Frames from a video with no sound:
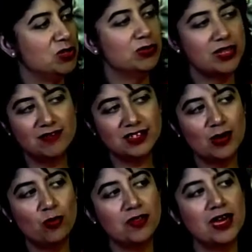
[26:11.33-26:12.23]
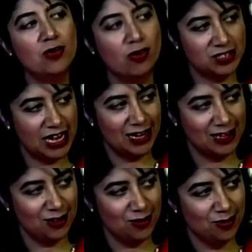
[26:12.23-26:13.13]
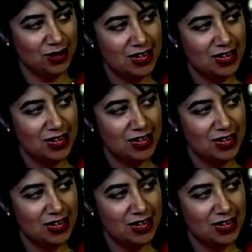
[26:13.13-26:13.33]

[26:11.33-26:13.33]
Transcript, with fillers: you also have to say what they're not telling you.